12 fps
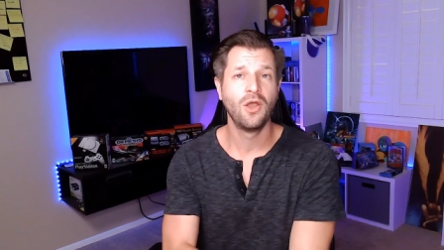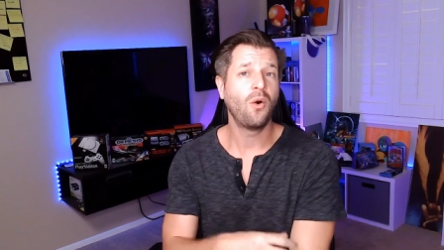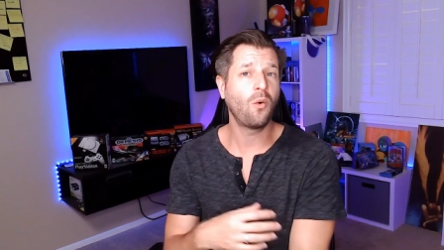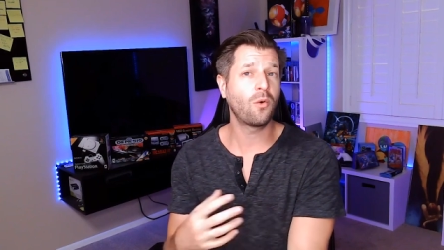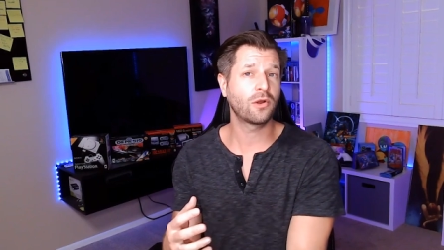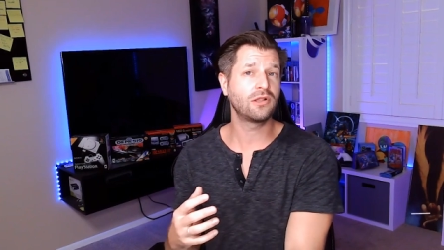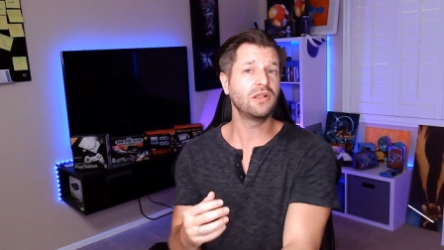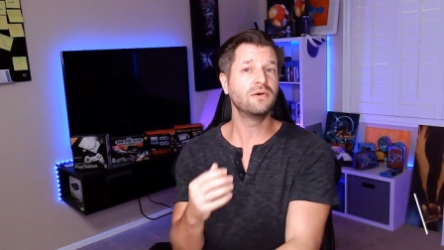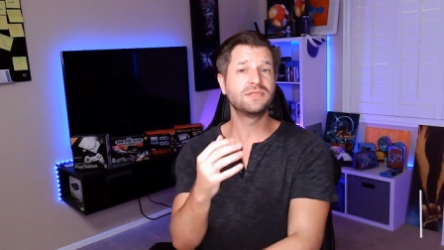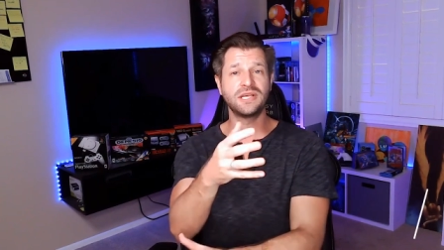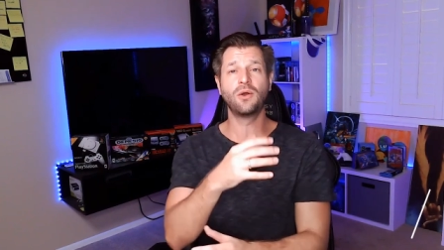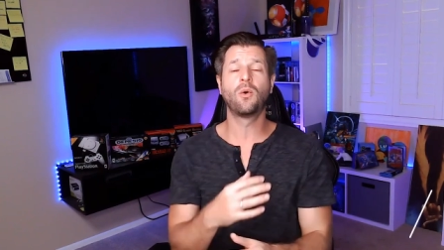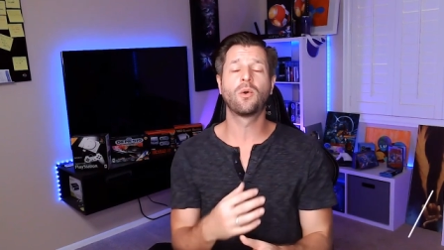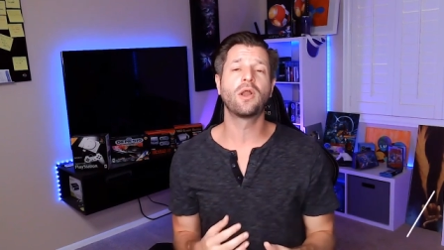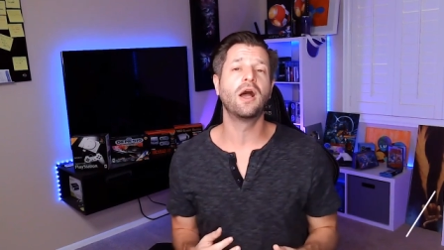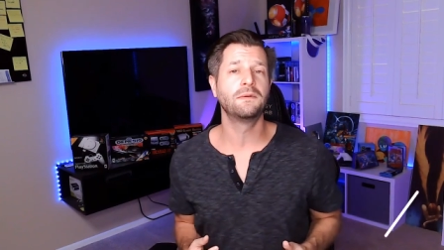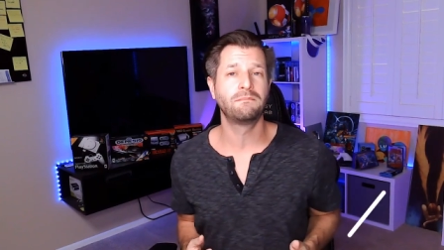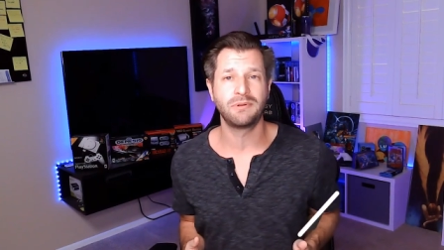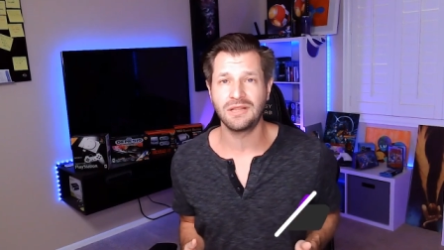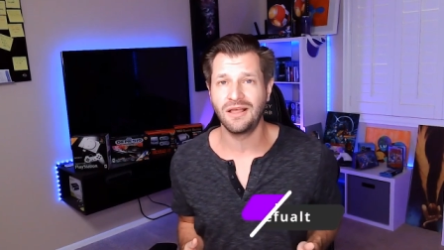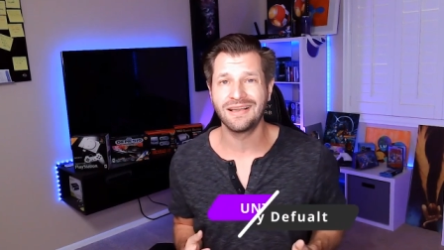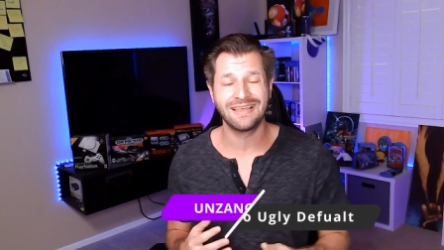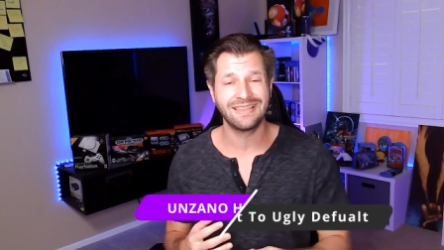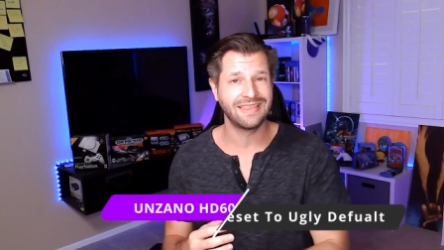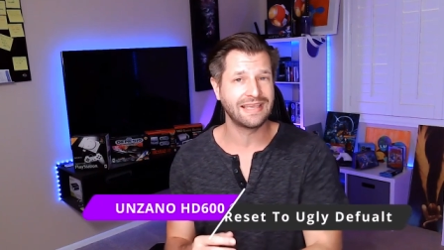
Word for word: or close it or unplug the